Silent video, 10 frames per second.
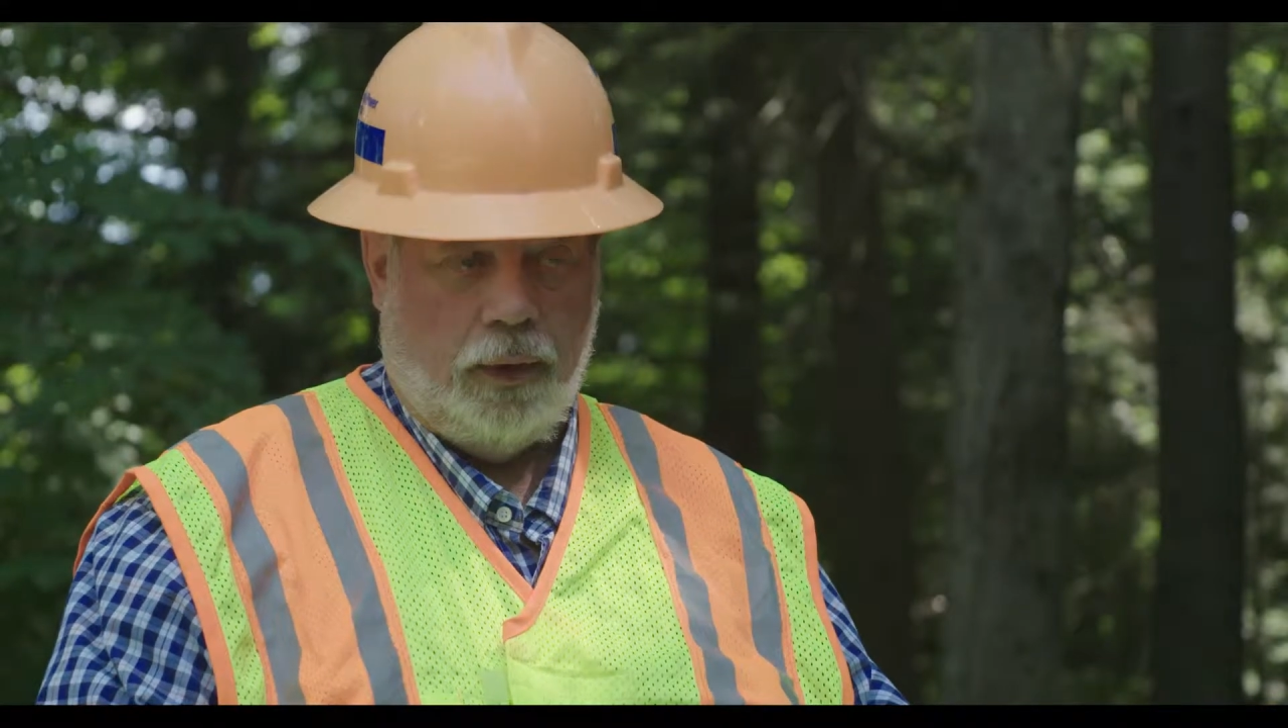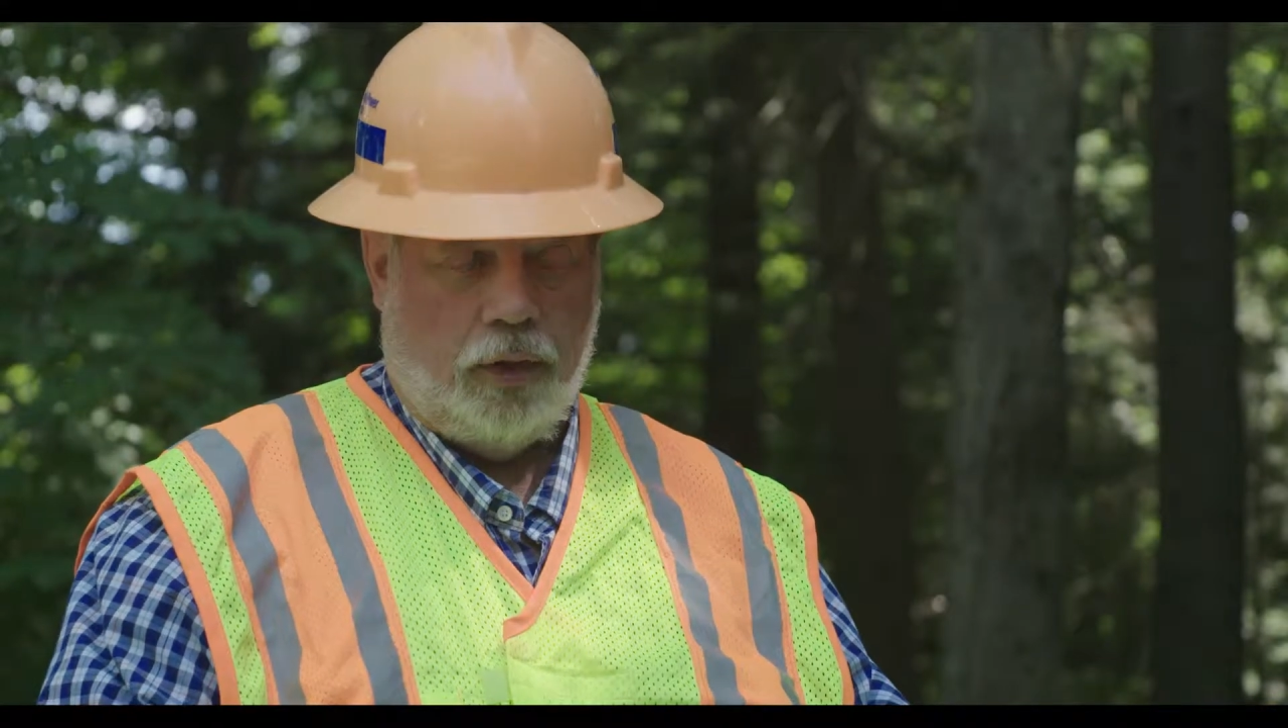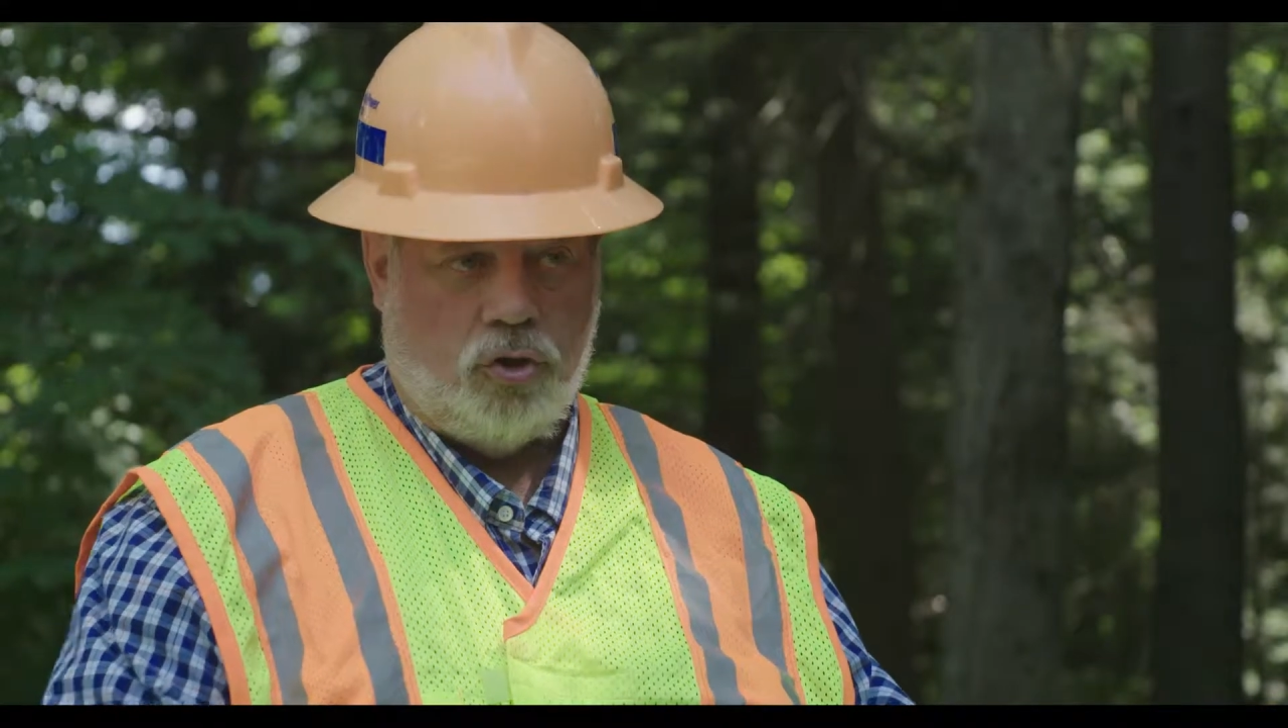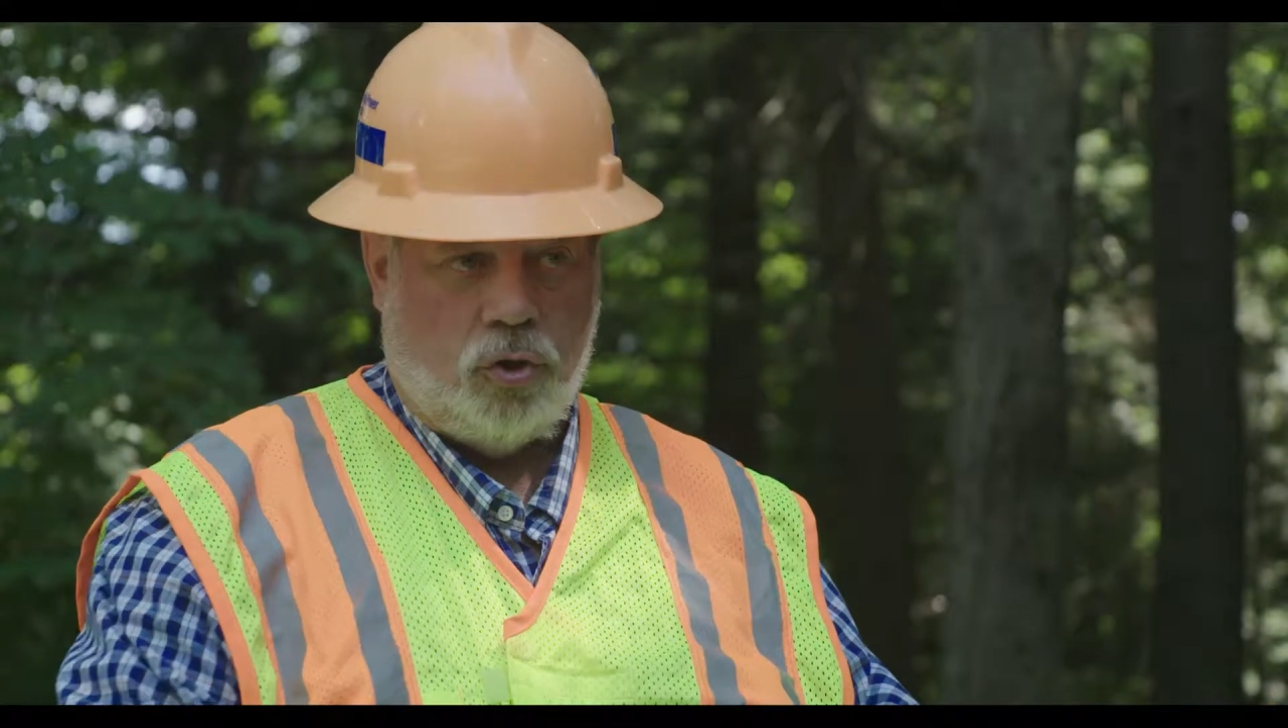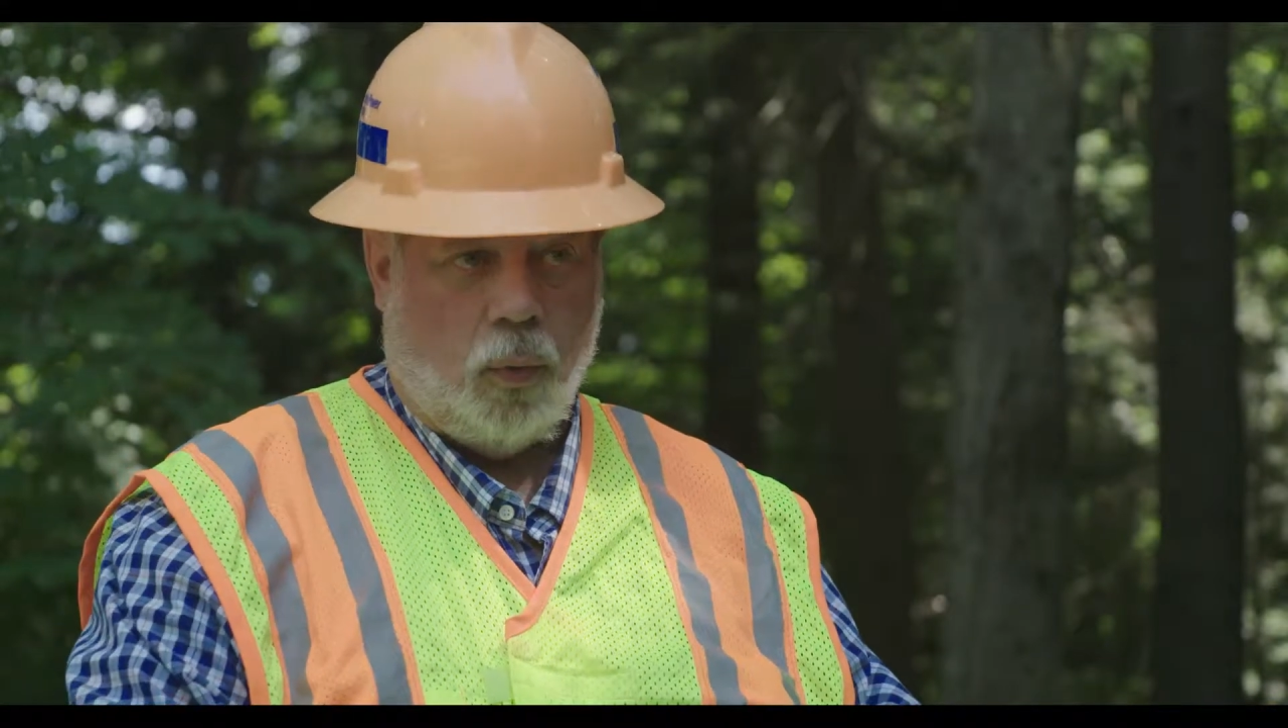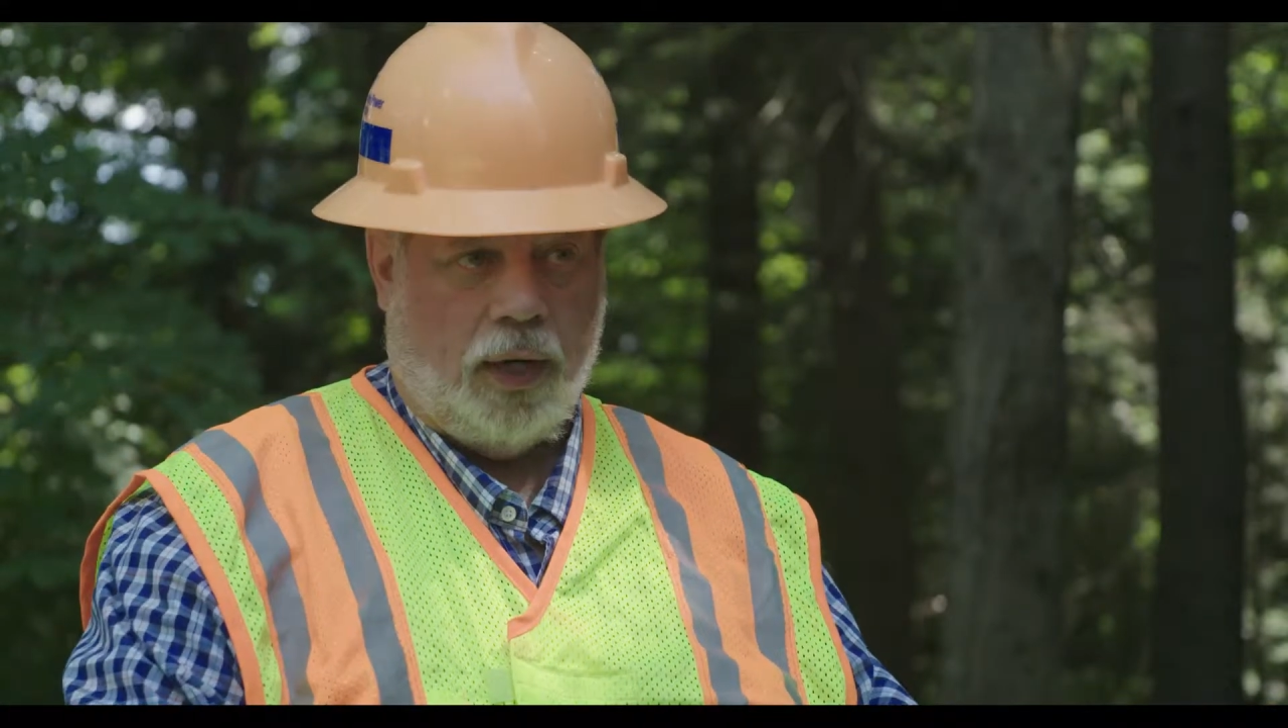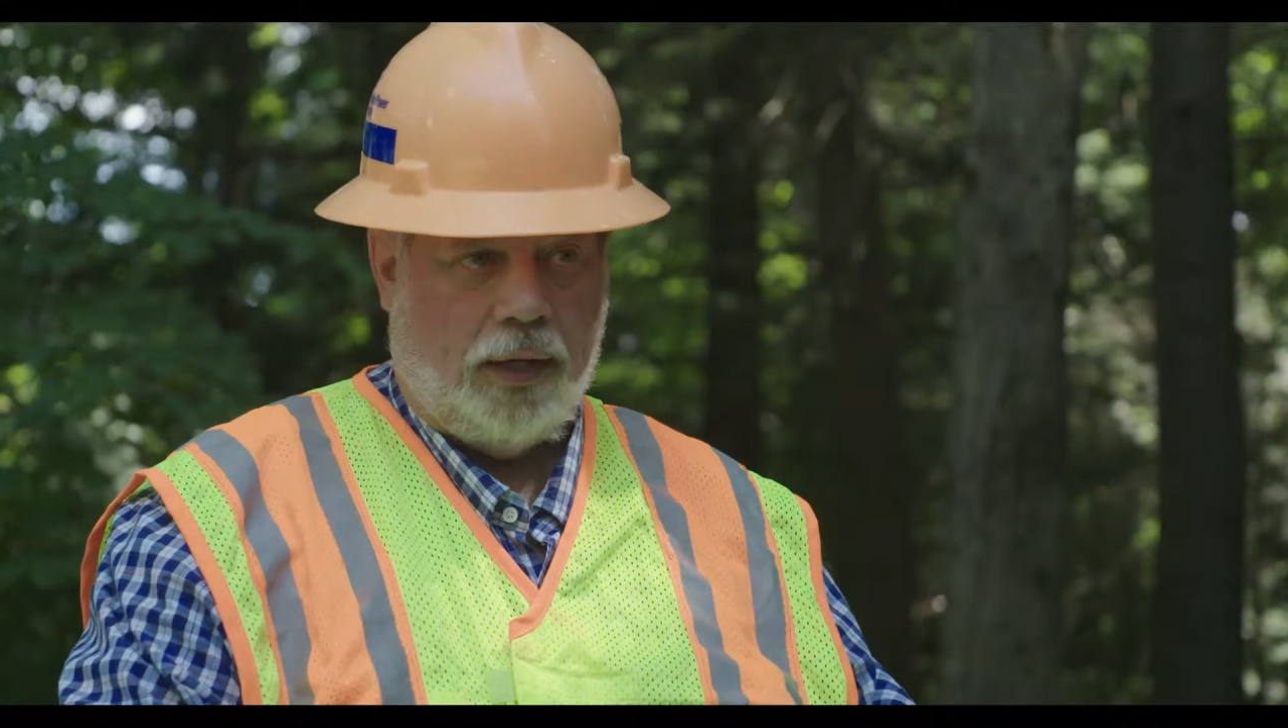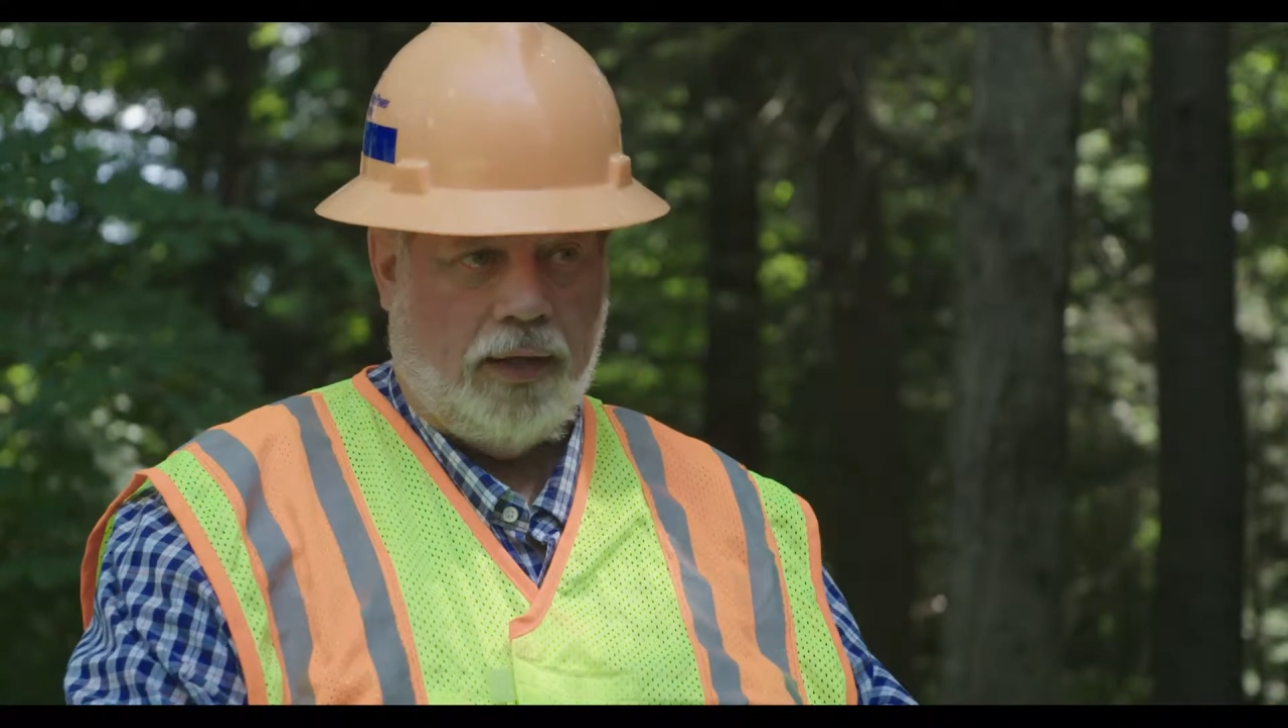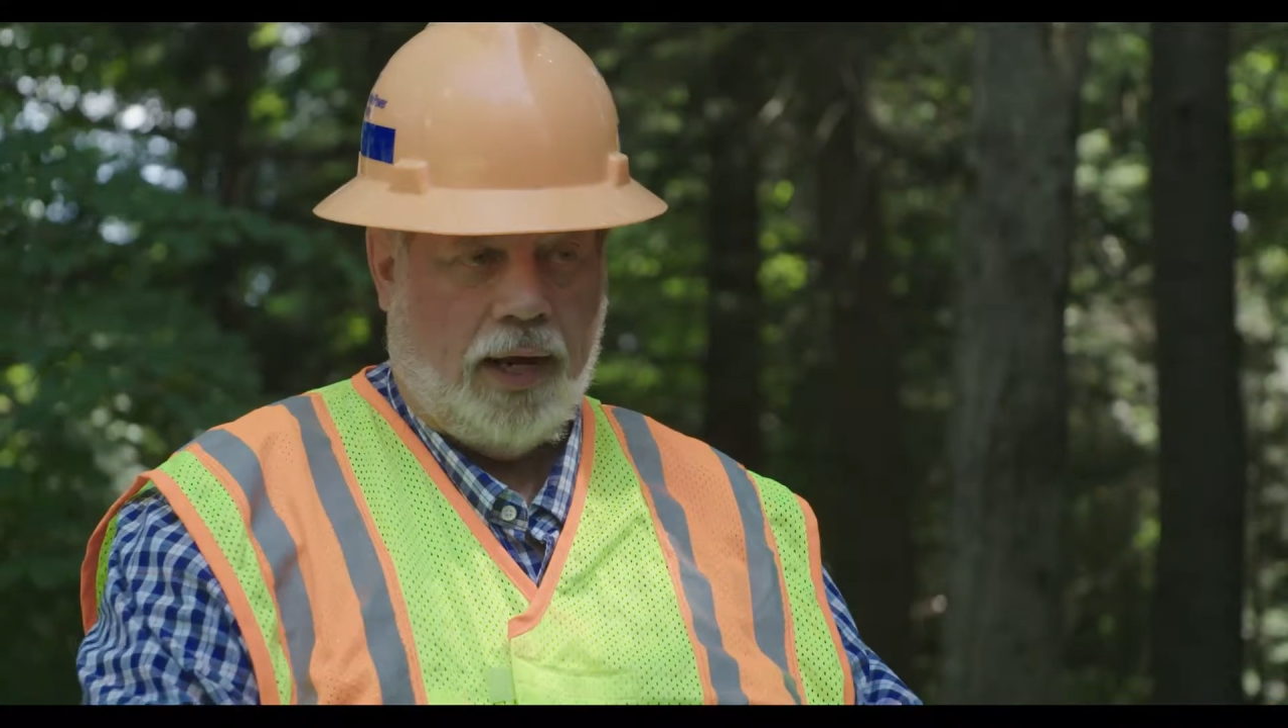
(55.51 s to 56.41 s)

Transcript: ensuring